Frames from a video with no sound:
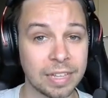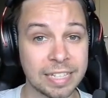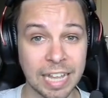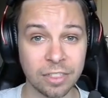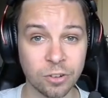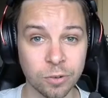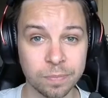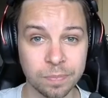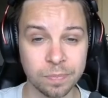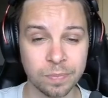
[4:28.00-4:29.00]
Sandro.
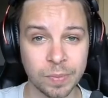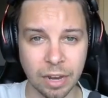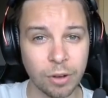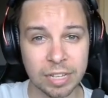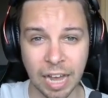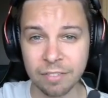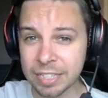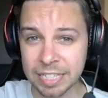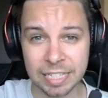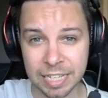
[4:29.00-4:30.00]
Now, I
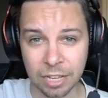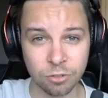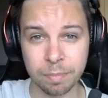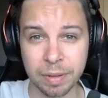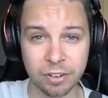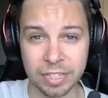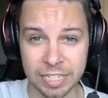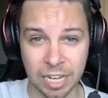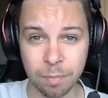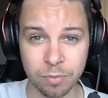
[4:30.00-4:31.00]
haven't seen Sandro up here in
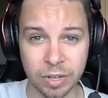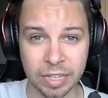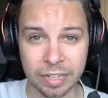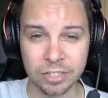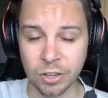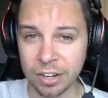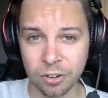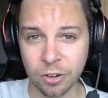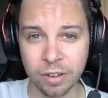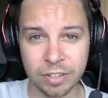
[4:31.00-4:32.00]
this cup really, so I
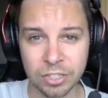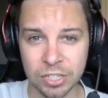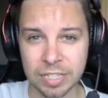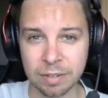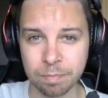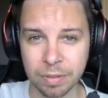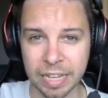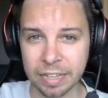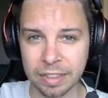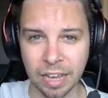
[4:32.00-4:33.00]
don't know if he just didn't
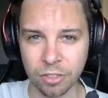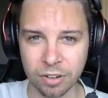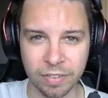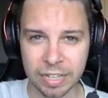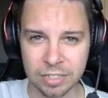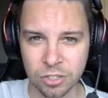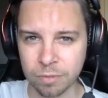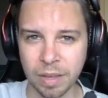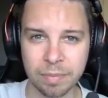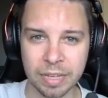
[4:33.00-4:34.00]
play the other events
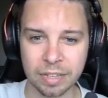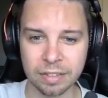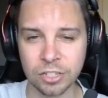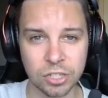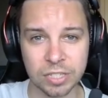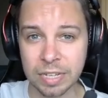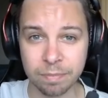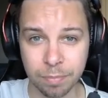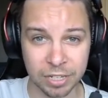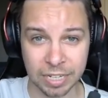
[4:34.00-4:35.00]
or maybe he just
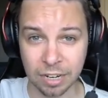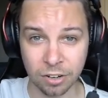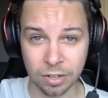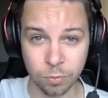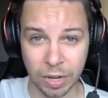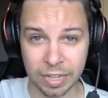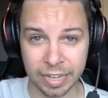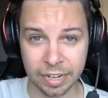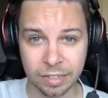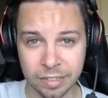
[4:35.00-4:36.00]
did particularly well
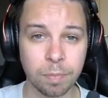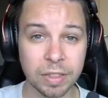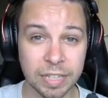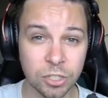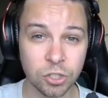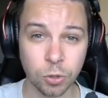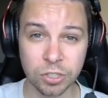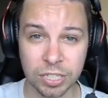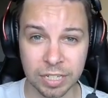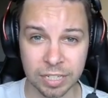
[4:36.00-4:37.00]
here. But this
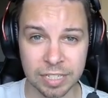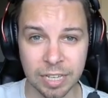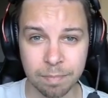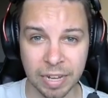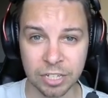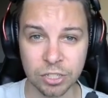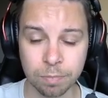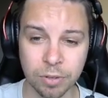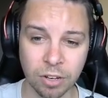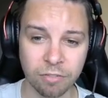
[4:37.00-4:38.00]
Georgian Kusky managed to
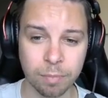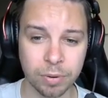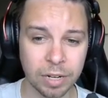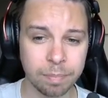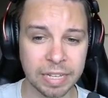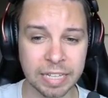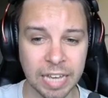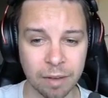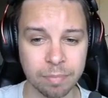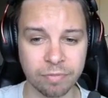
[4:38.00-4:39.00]
pull off a pretty big
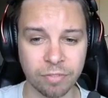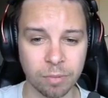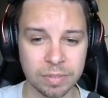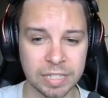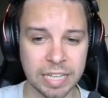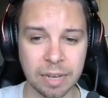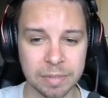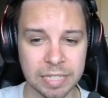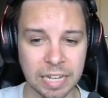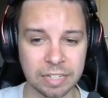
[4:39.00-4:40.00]
gap from
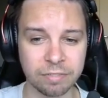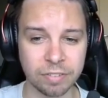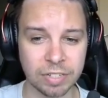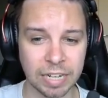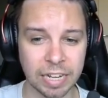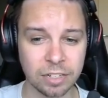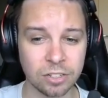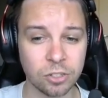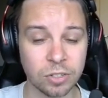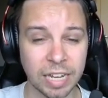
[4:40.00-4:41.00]
TM's 1959
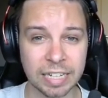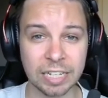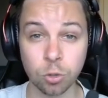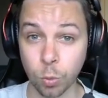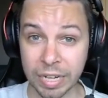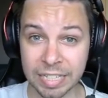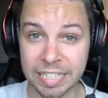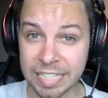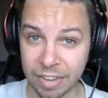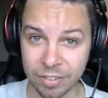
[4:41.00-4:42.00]
to
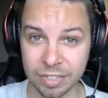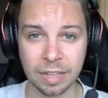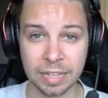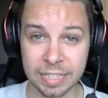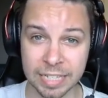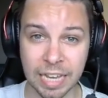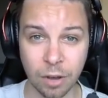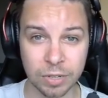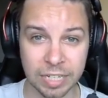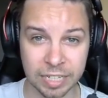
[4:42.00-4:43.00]
1927. Let's see
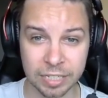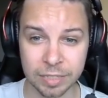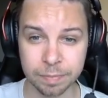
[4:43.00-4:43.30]
how he did it.